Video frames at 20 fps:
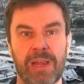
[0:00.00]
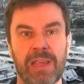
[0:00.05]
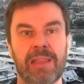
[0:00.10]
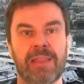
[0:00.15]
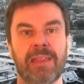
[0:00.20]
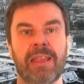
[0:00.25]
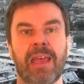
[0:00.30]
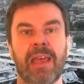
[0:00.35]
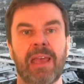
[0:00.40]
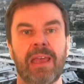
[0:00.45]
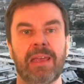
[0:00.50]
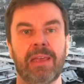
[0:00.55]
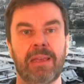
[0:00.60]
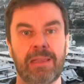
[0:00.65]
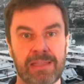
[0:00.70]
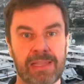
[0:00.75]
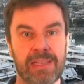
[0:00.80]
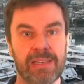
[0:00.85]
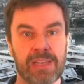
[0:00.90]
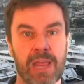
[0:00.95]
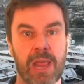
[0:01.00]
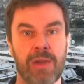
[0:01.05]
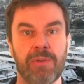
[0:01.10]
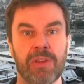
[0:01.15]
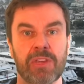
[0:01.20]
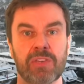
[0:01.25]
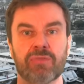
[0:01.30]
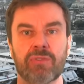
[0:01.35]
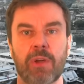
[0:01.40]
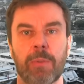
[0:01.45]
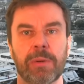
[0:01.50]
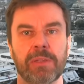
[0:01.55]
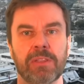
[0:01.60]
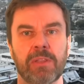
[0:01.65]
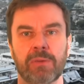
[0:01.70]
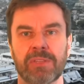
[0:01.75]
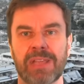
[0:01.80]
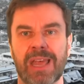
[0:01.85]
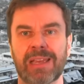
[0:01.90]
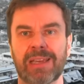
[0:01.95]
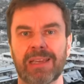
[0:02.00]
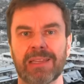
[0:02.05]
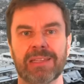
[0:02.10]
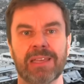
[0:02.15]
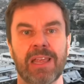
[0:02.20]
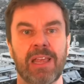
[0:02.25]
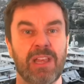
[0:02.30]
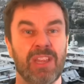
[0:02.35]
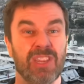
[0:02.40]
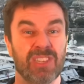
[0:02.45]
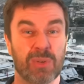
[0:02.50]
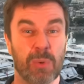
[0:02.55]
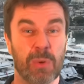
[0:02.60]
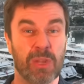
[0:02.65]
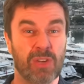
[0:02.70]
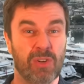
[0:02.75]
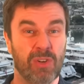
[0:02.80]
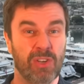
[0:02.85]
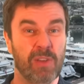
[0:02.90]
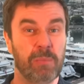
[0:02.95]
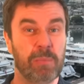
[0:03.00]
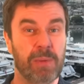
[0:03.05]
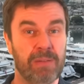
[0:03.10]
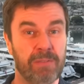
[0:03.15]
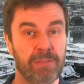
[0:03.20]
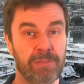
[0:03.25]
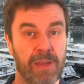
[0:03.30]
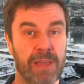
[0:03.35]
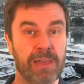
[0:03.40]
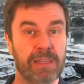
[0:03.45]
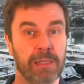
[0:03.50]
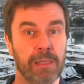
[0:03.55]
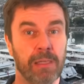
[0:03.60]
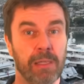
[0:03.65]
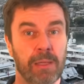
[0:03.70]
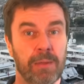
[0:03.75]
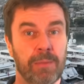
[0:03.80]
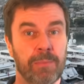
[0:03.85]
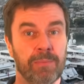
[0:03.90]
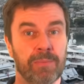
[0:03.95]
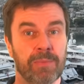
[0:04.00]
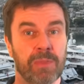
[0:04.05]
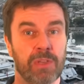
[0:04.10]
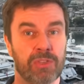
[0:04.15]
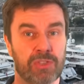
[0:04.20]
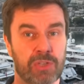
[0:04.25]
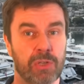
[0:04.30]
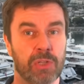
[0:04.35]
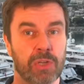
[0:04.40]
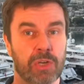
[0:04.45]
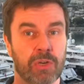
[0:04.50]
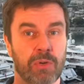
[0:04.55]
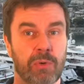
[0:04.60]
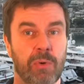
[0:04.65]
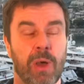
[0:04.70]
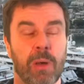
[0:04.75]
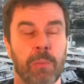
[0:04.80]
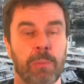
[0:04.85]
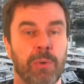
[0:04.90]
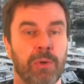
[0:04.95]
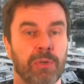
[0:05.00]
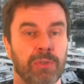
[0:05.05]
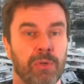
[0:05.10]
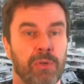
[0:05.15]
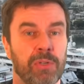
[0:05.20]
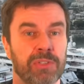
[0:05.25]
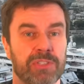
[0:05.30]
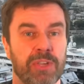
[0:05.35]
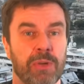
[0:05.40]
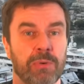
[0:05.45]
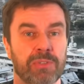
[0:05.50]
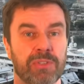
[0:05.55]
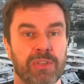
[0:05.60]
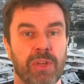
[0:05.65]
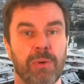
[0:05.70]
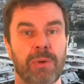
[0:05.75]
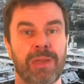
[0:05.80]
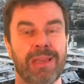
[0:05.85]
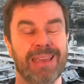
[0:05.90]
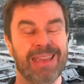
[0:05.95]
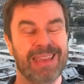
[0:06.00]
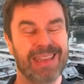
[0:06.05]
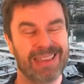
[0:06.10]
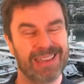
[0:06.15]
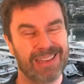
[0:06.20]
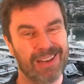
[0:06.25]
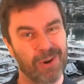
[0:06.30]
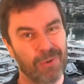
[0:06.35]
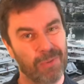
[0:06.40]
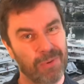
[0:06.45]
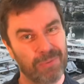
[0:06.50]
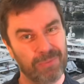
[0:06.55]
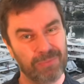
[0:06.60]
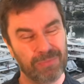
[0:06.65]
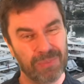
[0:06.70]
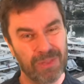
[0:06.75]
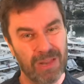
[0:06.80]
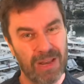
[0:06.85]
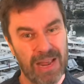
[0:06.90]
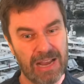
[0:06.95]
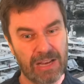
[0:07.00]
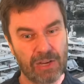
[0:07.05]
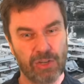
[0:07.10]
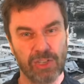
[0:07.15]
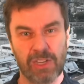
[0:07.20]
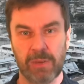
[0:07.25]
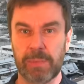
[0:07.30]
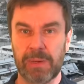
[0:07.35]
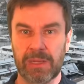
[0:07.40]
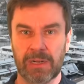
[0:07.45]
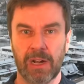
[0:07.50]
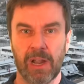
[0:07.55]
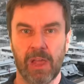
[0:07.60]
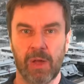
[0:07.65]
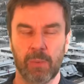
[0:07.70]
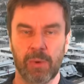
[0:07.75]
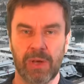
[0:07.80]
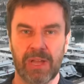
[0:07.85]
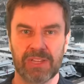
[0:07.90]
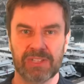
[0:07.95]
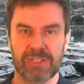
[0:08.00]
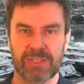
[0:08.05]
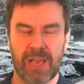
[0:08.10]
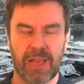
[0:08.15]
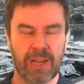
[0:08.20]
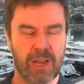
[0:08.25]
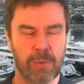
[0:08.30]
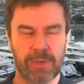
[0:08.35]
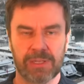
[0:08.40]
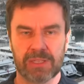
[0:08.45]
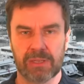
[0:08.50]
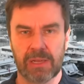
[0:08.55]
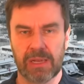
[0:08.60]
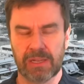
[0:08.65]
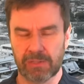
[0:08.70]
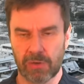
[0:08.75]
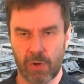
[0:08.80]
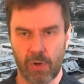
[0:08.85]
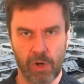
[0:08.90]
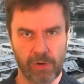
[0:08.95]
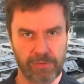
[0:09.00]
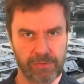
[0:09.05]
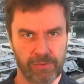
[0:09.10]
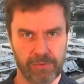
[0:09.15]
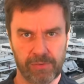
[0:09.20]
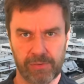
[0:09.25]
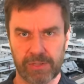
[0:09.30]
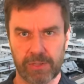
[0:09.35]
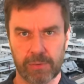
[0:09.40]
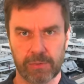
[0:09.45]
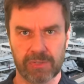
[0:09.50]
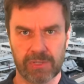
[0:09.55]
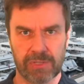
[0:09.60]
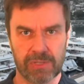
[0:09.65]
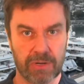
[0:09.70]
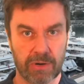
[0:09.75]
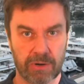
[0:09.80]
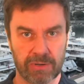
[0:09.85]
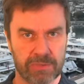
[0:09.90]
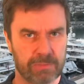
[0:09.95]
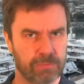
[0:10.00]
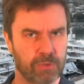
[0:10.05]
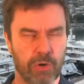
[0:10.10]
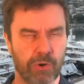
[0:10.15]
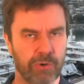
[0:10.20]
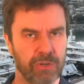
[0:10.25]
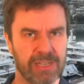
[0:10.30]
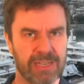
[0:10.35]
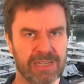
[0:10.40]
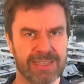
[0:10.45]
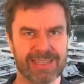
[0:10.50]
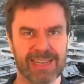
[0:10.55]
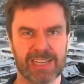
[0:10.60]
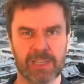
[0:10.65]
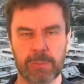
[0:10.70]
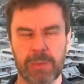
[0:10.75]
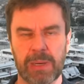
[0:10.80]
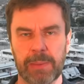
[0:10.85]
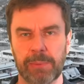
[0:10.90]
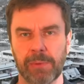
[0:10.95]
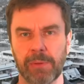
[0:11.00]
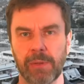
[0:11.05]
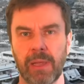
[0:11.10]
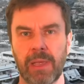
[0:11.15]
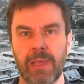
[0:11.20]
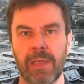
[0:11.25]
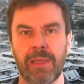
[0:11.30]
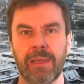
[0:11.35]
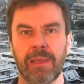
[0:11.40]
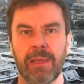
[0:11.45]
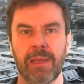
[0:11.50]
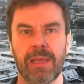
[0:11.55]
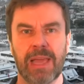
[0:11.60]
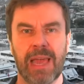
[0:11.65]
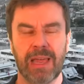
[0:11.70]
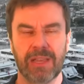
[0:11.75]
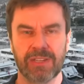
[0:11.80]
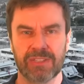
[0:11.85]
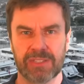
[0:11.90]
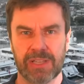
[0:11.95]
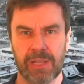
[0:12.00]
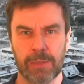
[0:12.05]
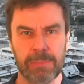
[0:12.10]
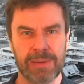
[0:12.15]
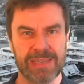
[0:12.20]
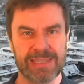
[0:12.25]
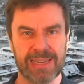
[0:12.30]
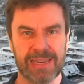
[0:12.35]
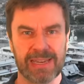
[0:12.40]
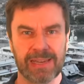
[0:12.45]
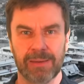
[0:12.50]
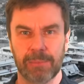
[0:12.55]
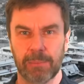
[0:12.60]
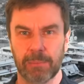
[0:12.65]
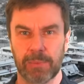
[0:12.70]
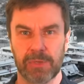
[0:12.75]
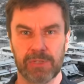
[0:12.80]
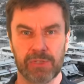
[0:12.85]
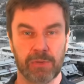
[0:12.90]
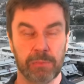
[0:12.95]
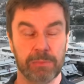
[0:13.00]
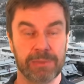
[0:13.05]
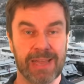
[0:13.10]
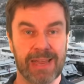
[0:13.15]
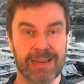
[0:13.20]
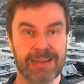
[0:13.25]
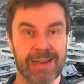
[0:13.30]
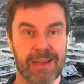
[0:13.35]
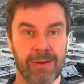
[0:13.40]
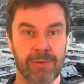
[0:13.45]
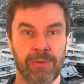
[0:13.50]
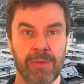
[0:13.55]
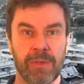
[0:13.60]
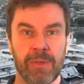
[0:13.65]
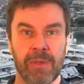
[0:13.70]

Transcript: in there in these areas dropping those anchors. So it could have been fatal to the crew on board also. So you know it could have been a lot worse. I know it's it's awful for those. There are currently six people uh, still missing, presumed dead now,